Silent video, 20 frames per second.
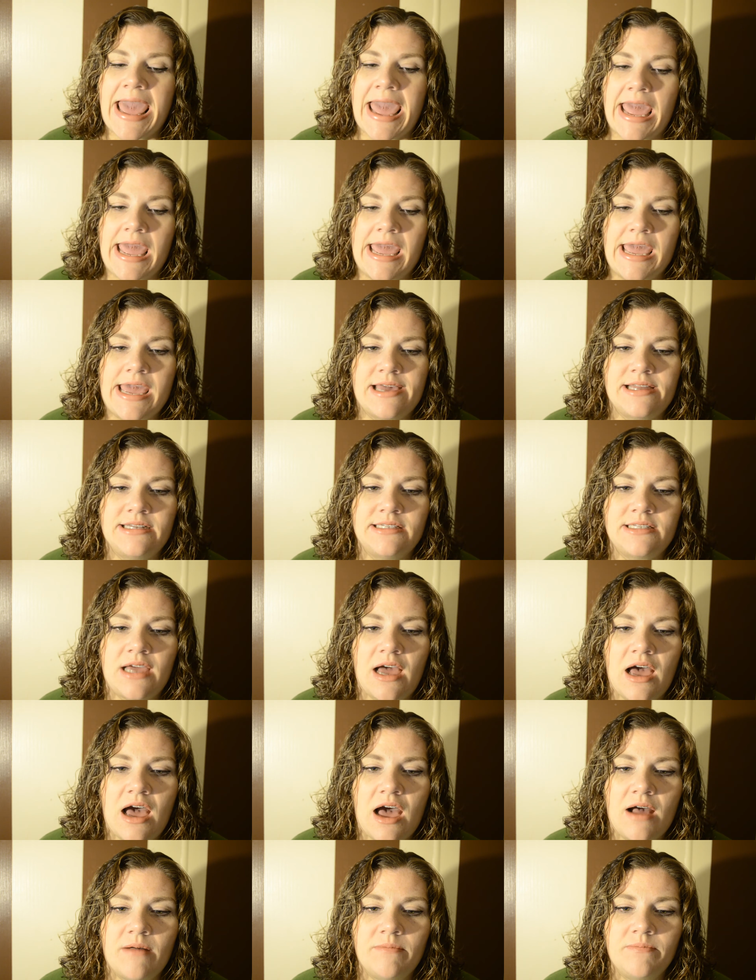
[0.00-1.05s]
And
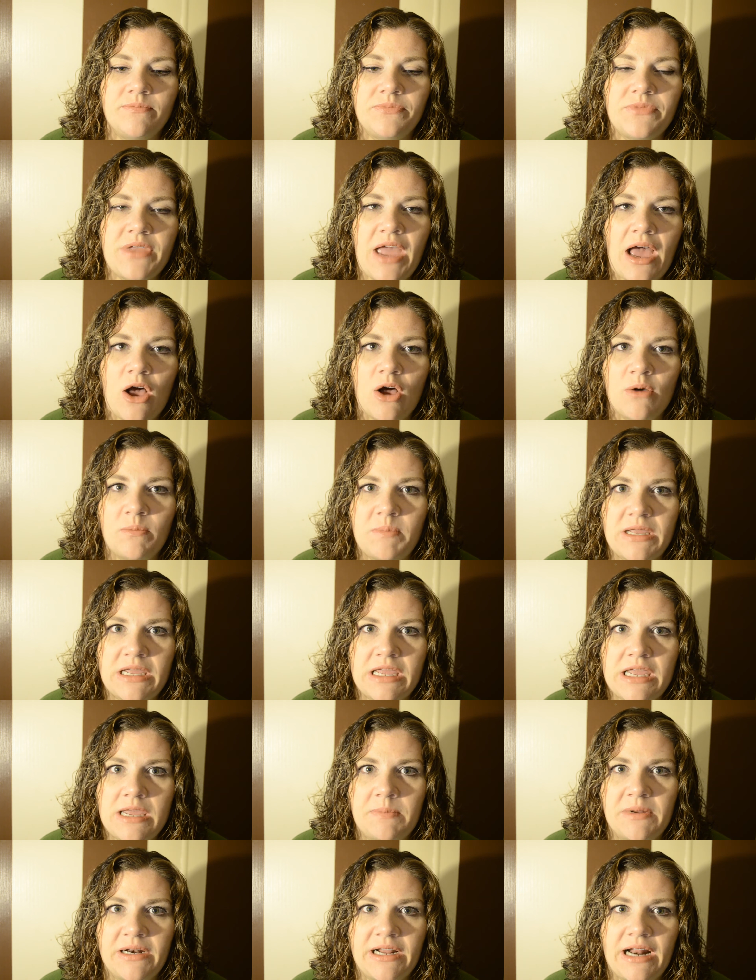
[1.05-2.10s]
yeah, I'll be
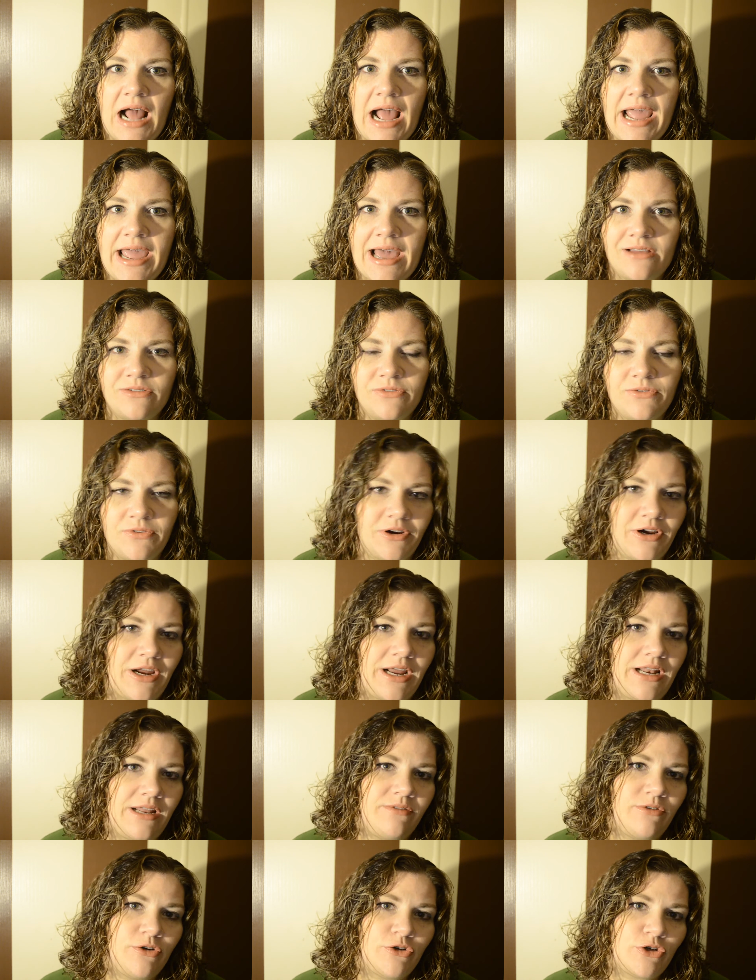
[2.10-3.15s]
keeping an eye out for
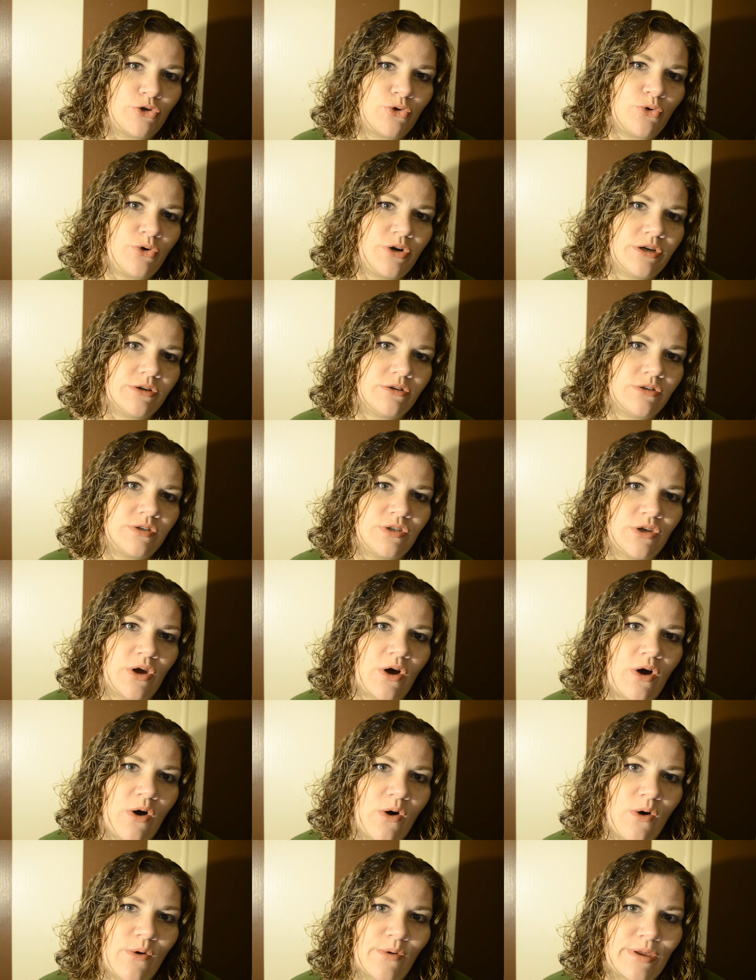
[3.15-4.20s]
any of your tutorials,
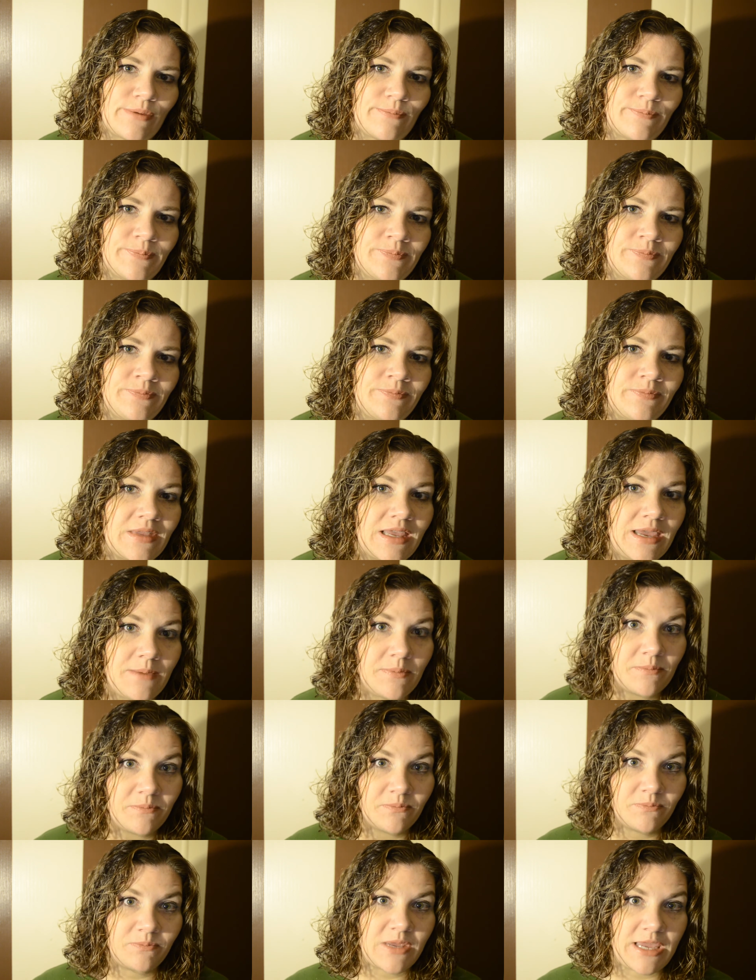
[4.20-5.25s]
so
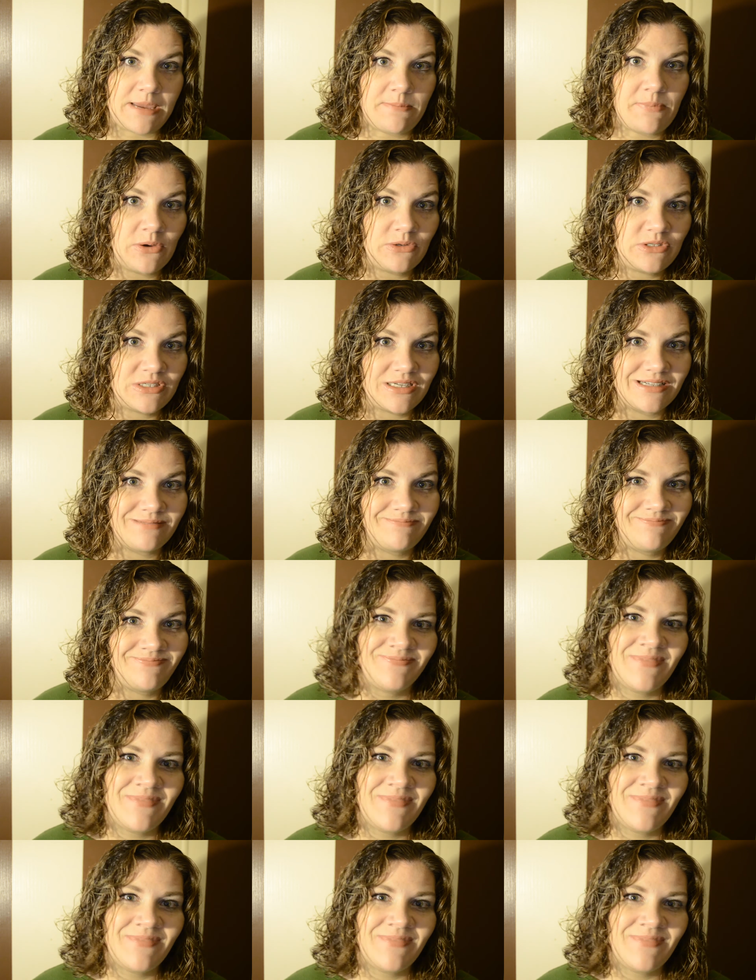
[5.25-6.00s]
keep posting them.